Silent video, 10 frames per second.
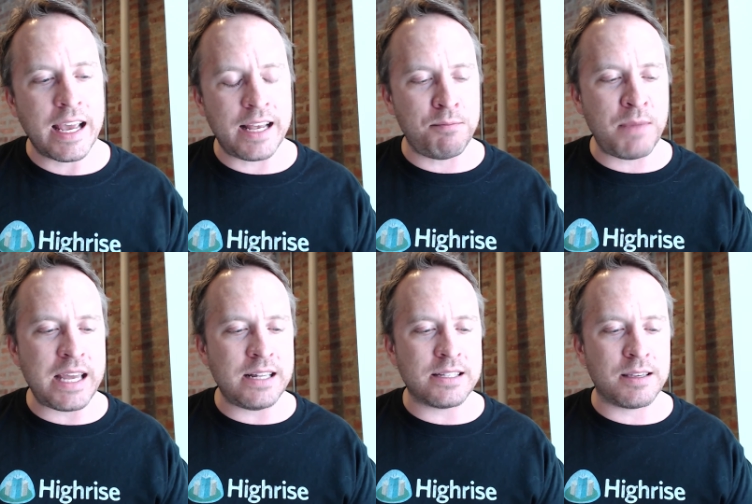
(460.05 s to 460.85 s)
It
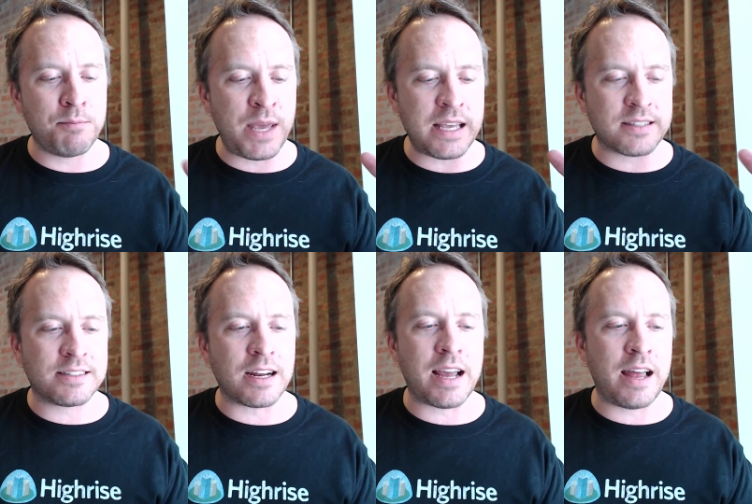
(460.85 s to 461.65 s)
means being
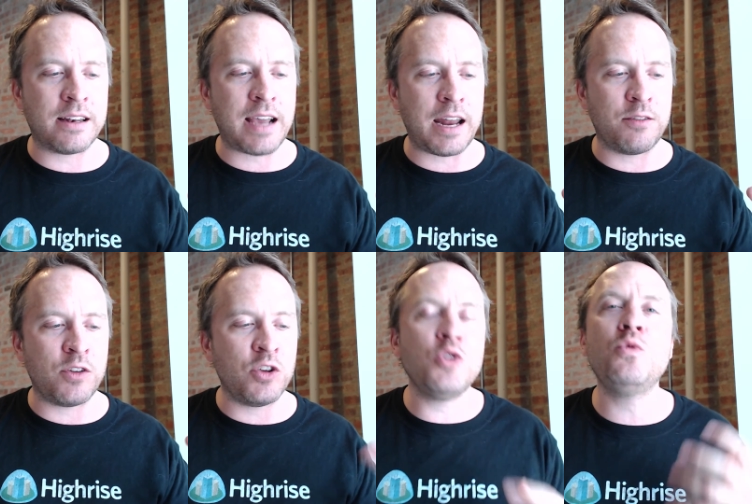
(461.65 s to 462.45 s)
stuck on kind of
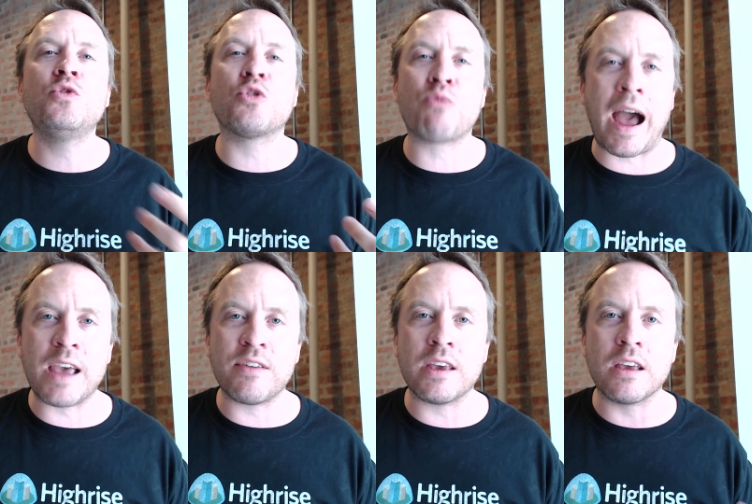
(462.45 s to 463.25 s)
you
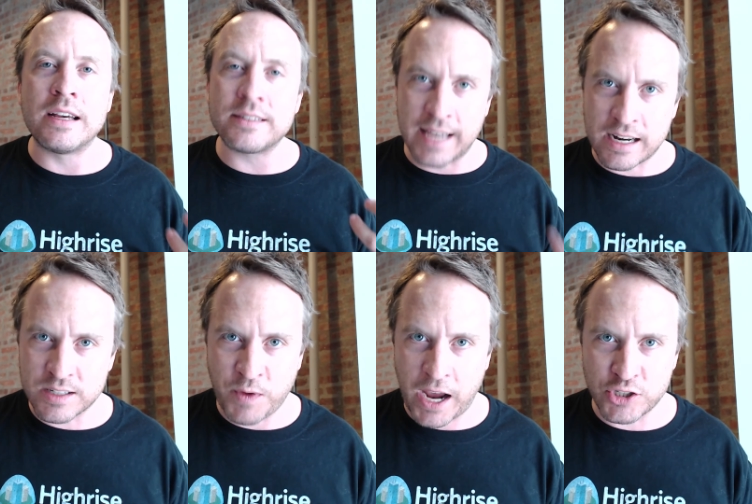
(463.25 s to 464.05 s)
deriving
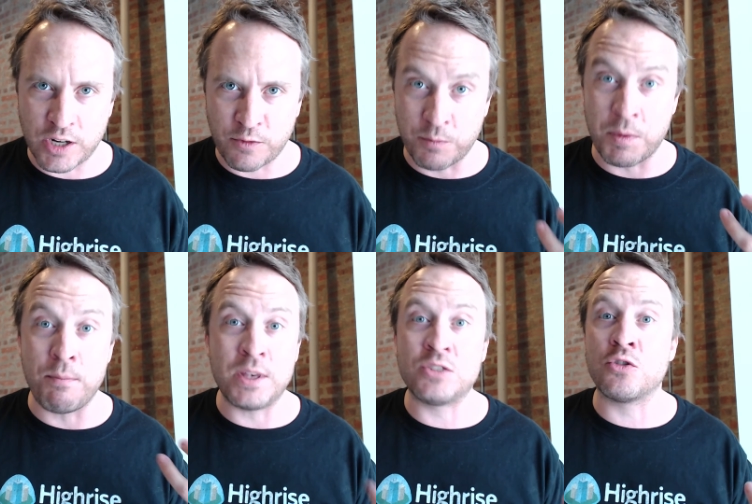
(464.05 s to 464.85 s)
satisfaction from the
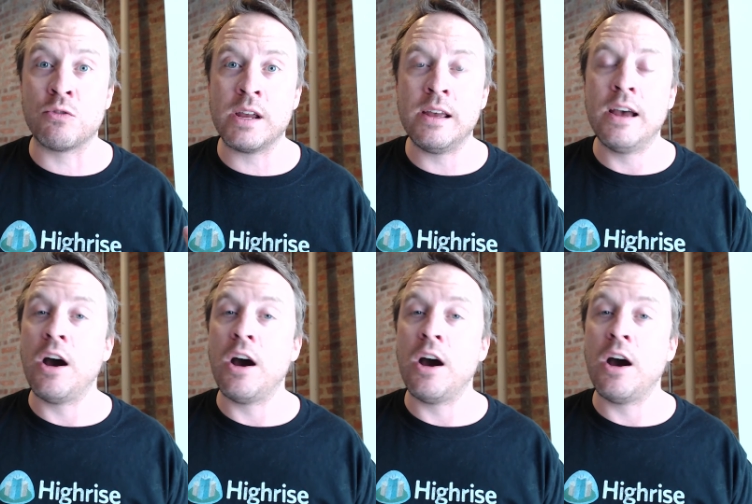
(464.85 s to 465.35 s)
misery